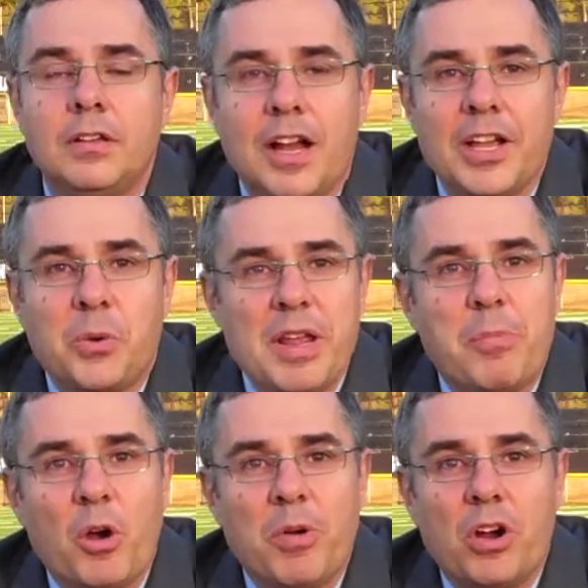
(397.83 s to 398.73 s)
I agree,
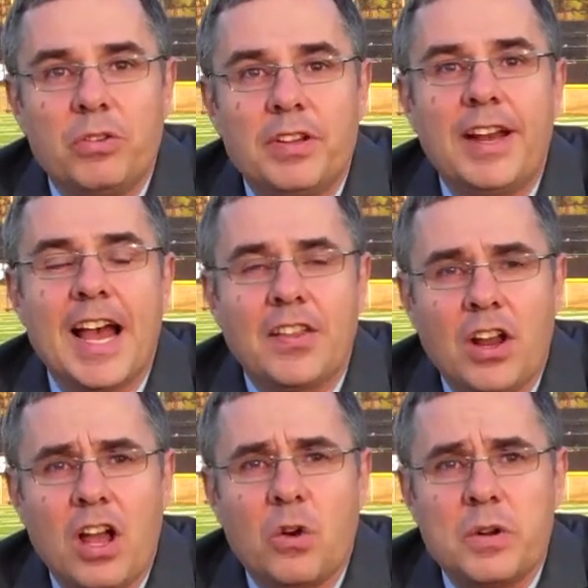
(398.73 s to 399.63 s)
Bobo, and now the
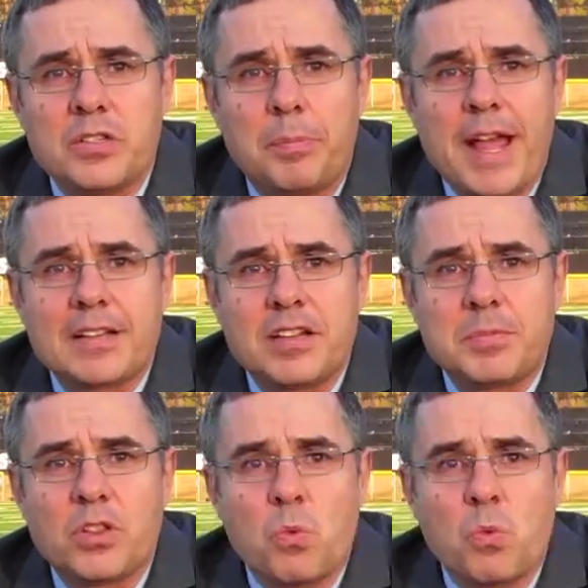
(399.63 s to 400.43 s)
Longhorns are backed up to the